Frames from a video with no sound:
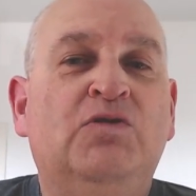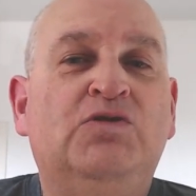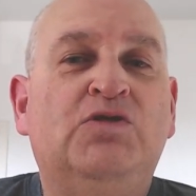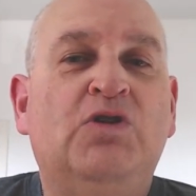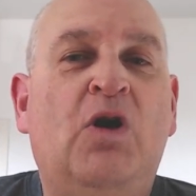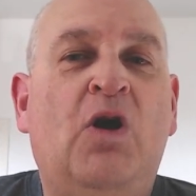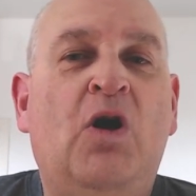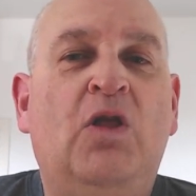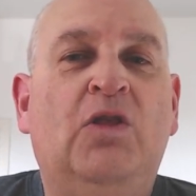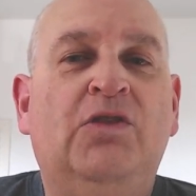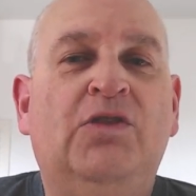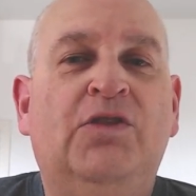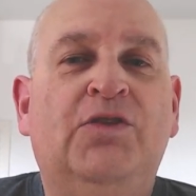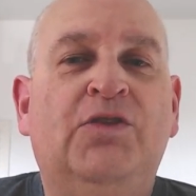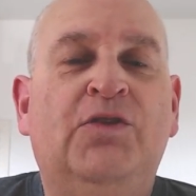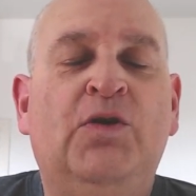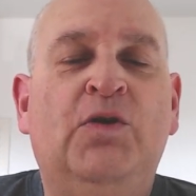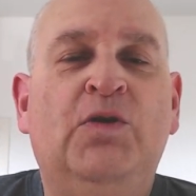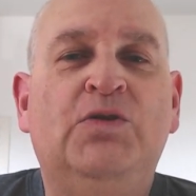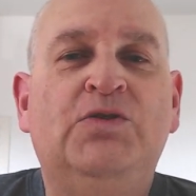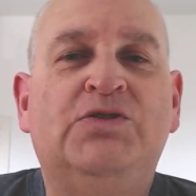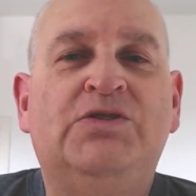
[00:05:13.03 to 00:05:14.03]
on
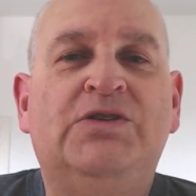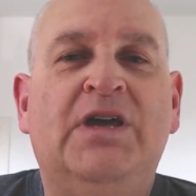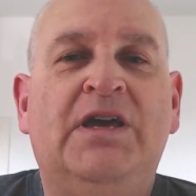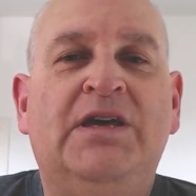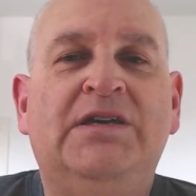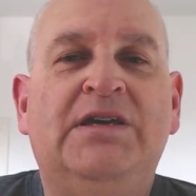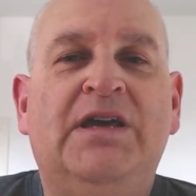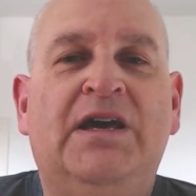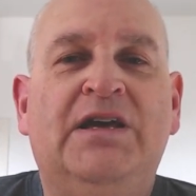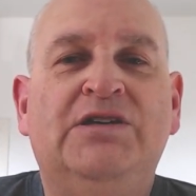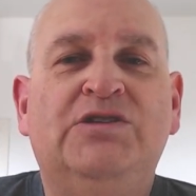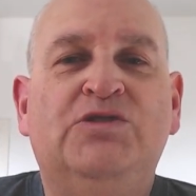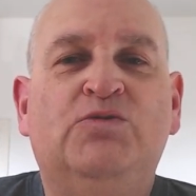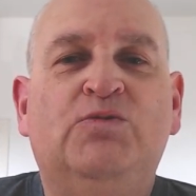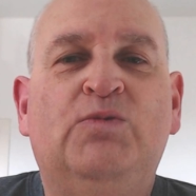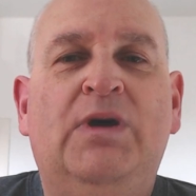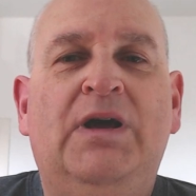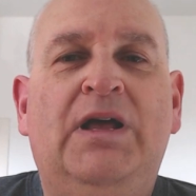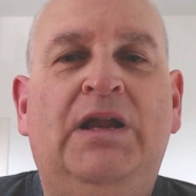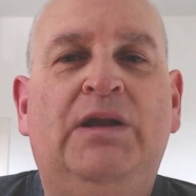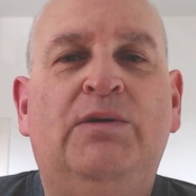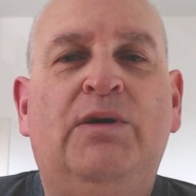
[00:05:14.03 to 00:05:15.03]
Thursday as
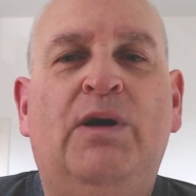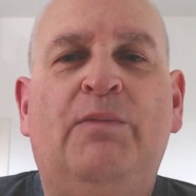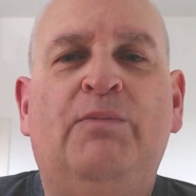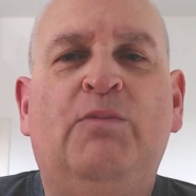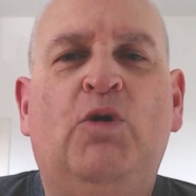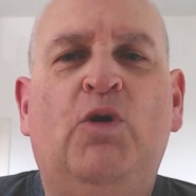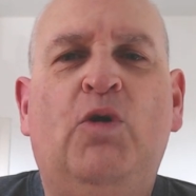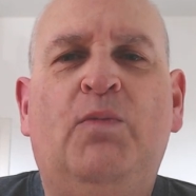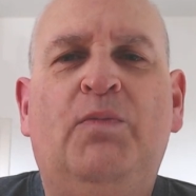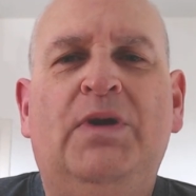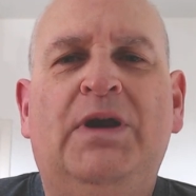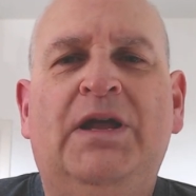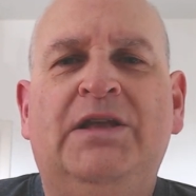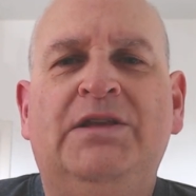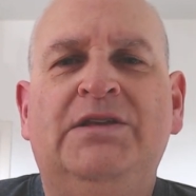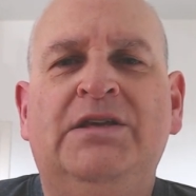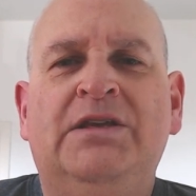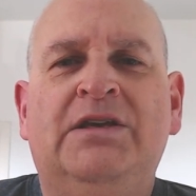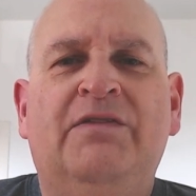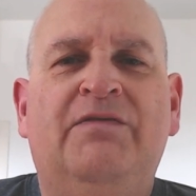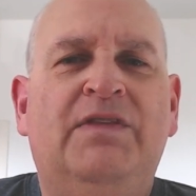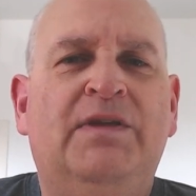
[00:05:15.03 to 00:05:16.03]
well. More
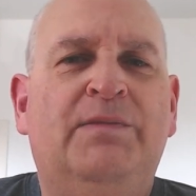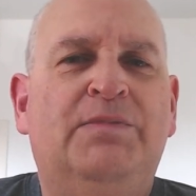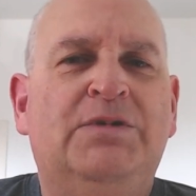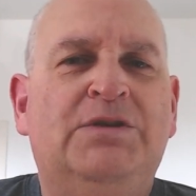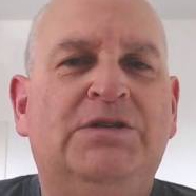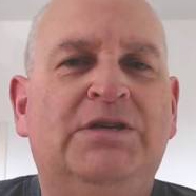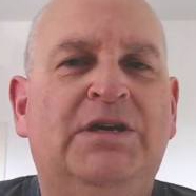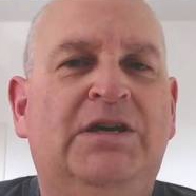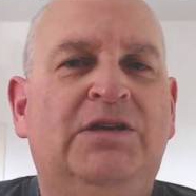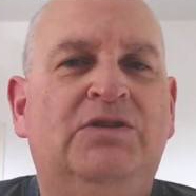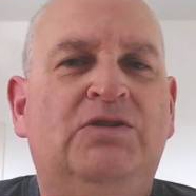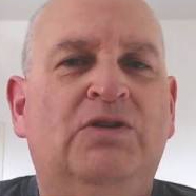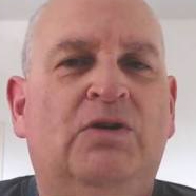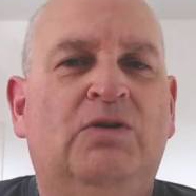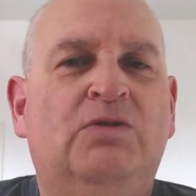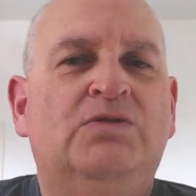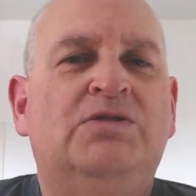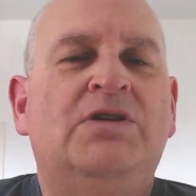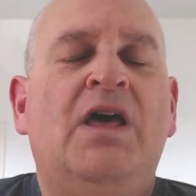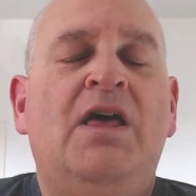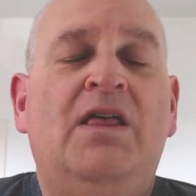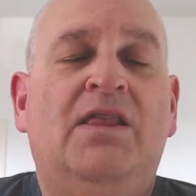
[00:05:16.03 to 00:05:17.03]
planting of the
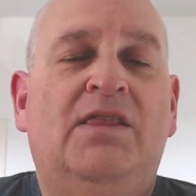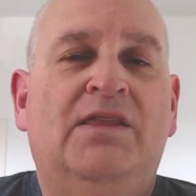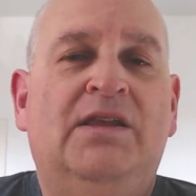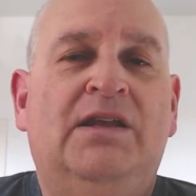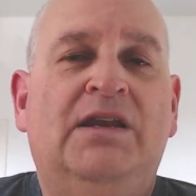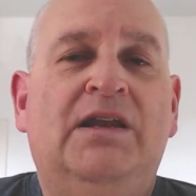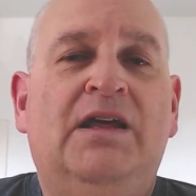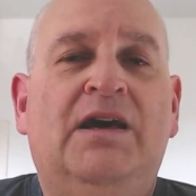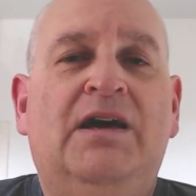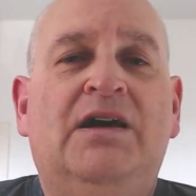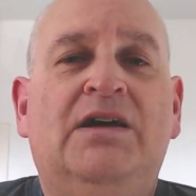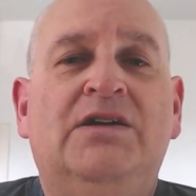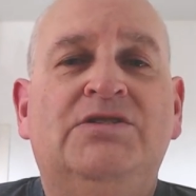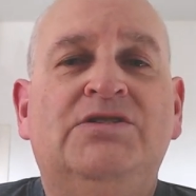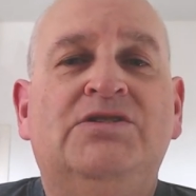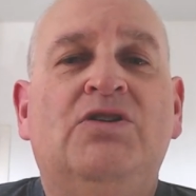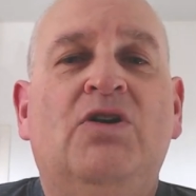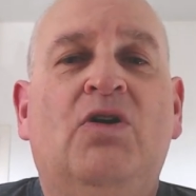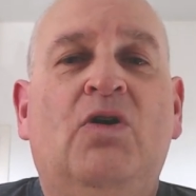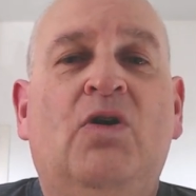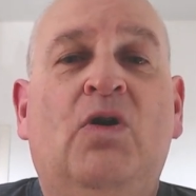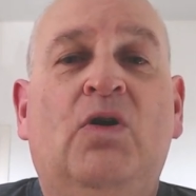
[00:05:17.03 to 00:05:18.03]
potatoes, the last
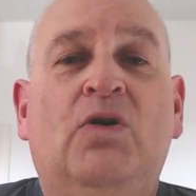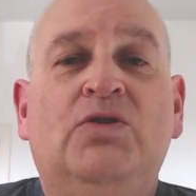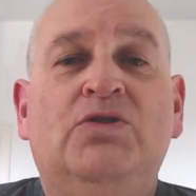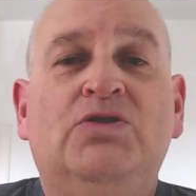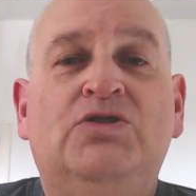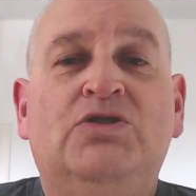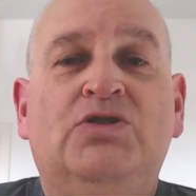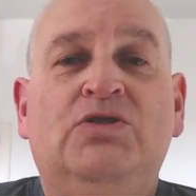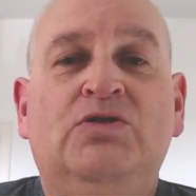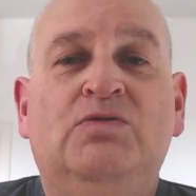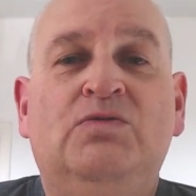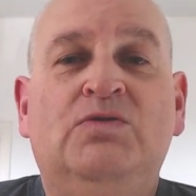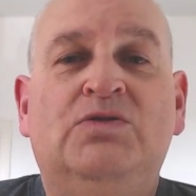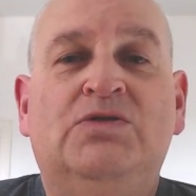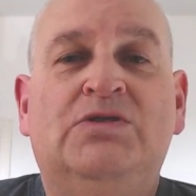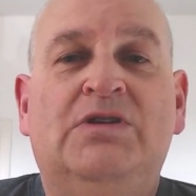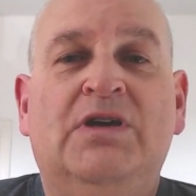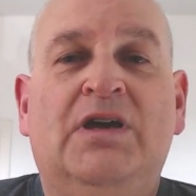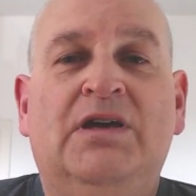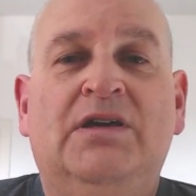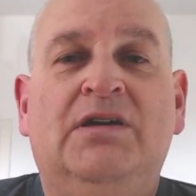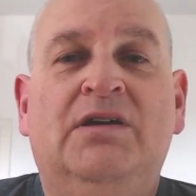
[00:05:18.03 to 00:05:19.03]
on
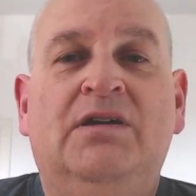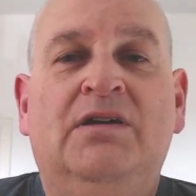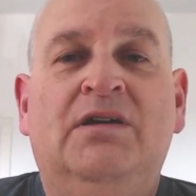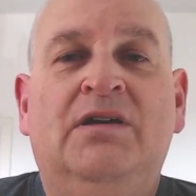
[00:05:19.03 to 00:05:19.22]
Tuesday.